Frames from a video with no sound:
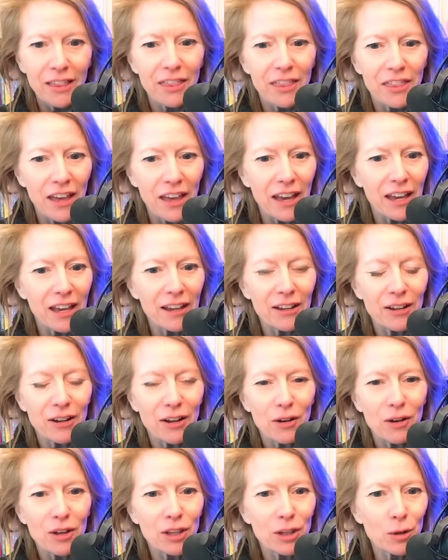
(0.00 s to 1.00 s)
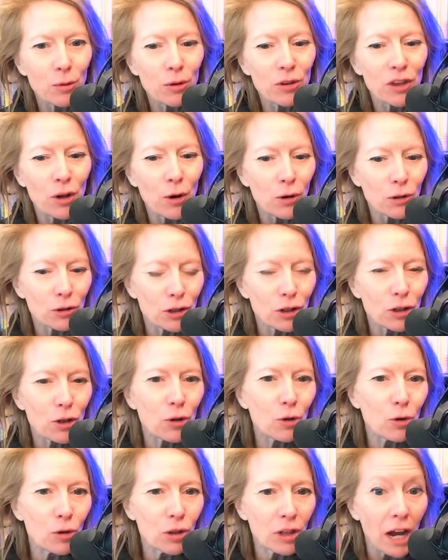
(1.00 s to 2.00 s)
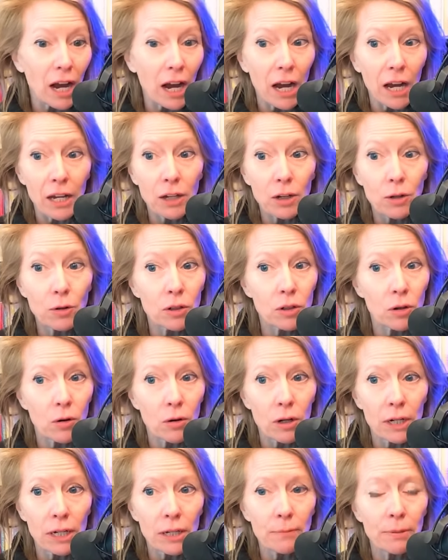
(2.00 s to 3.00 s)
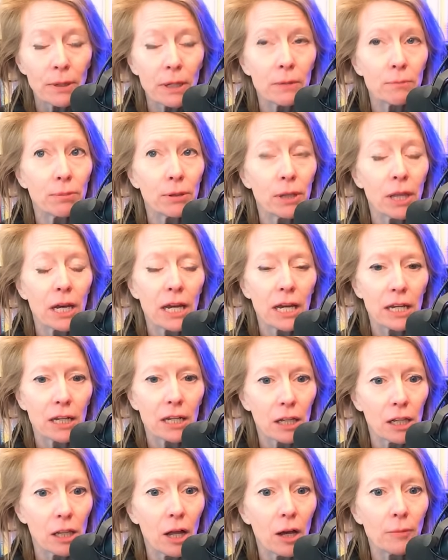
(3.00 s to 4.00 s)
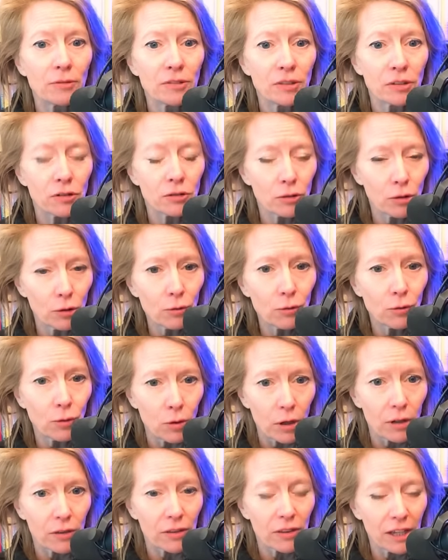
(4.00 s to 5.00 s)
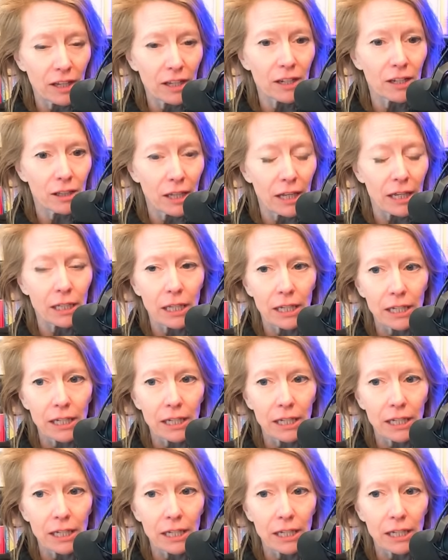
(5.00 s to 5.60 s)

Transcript: you were the older cool guy who had already been playing in clubs and so forth in LA.